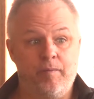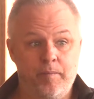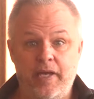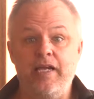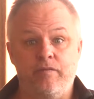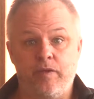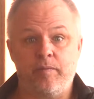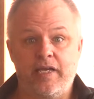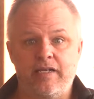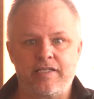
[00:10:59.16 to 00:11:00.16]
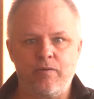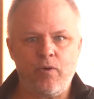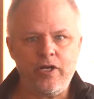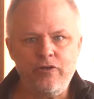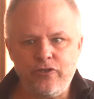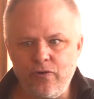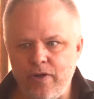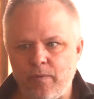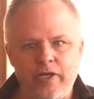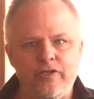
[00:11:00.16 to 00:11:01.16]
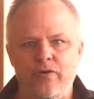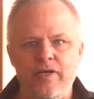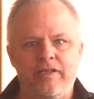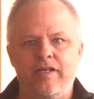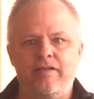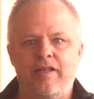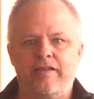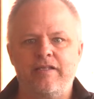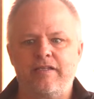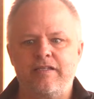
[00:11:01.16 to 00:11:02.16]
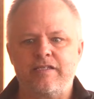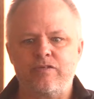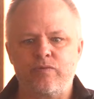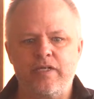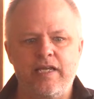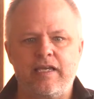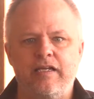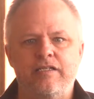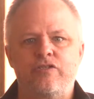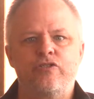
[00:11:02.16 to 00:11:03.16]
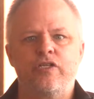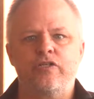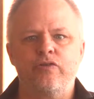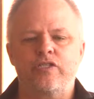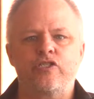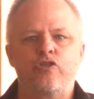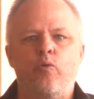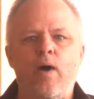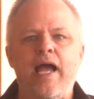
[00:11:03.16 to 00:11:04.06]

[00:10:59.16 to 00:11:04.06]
many of them begin to say, what are you doing? What are you doing? This is ridiculous. You shouldn't do this. This is a